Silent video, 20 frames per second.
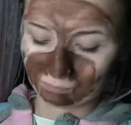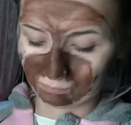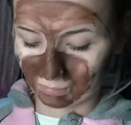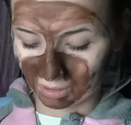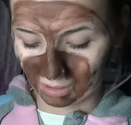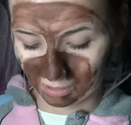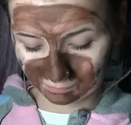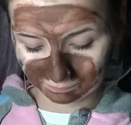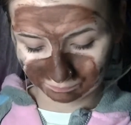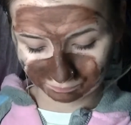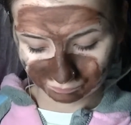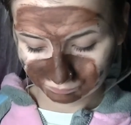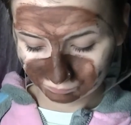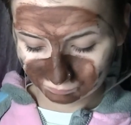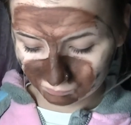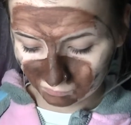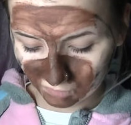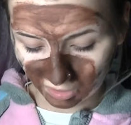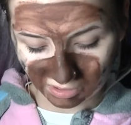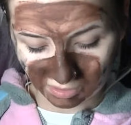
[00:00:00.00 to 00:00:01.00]
but
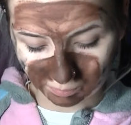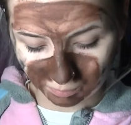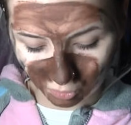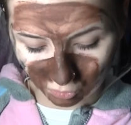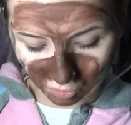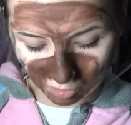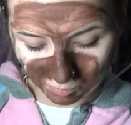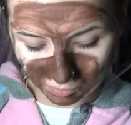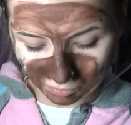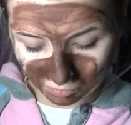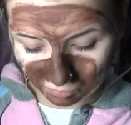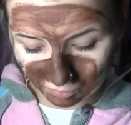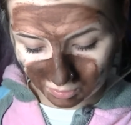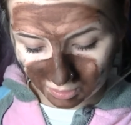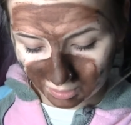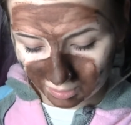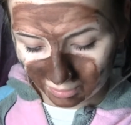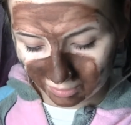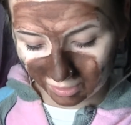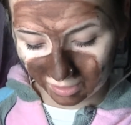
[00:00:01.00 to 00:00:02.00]
it's buildable.
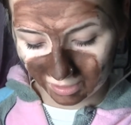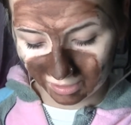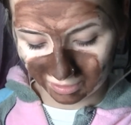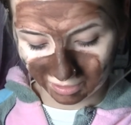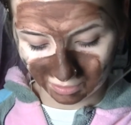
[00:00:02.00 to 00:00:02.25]
It